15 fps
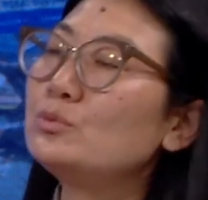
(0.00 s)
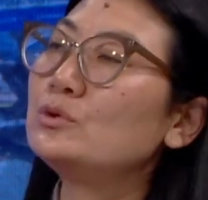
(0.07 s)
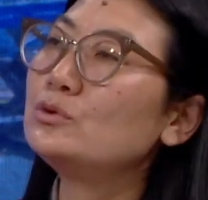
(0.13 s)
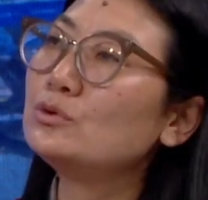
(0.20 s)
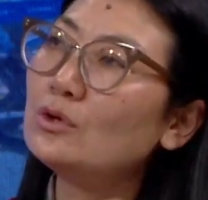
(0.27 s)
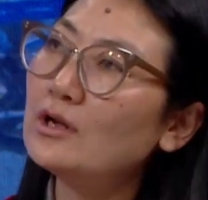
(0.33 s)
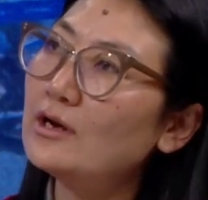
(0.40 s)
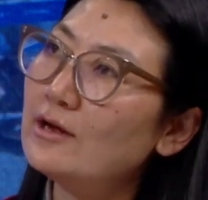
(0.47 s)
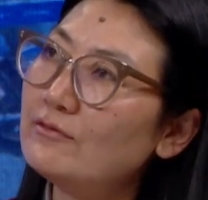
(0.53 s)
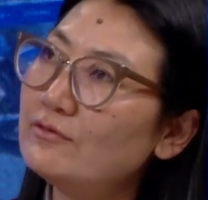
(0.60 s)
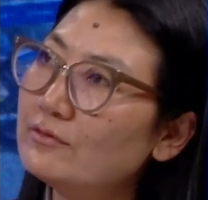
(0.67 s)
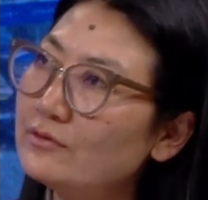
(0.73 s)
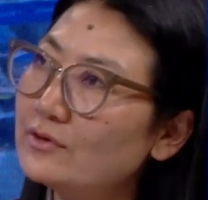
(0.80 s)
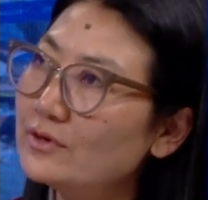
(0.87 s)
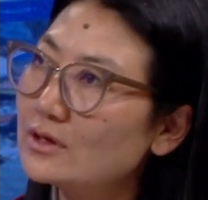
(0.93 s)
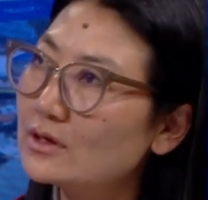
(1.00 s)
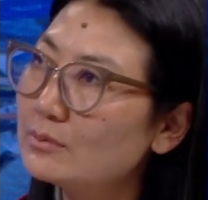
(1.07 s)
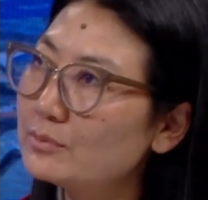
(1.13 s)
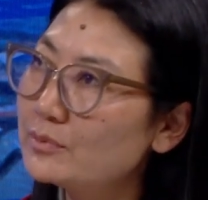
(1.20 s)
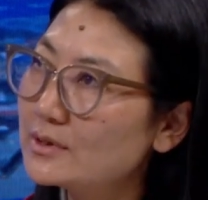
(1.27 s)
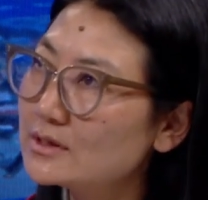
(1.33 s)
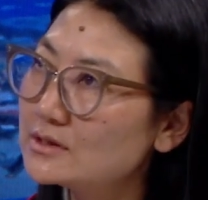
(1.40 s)
We do not have a very
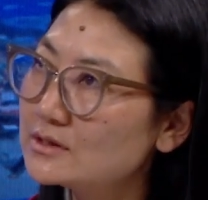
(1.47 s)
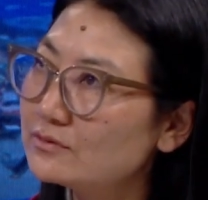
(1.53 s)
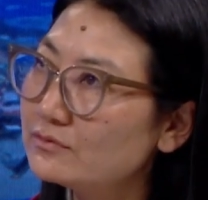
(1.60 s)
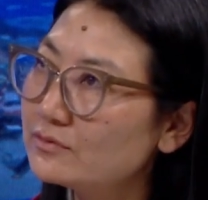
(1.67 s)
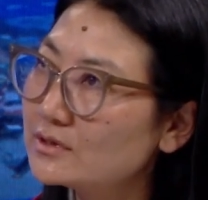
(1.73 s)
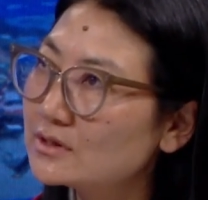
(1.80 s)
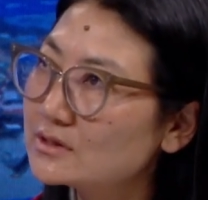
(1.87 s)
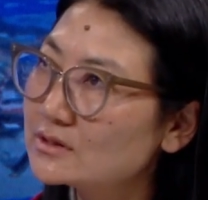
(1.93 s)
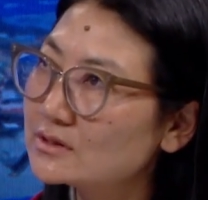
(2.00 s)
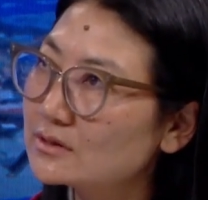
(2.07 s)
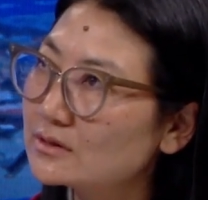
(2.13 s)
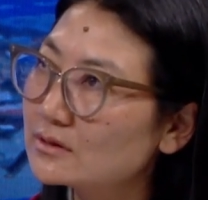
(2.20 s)
comprehensive risk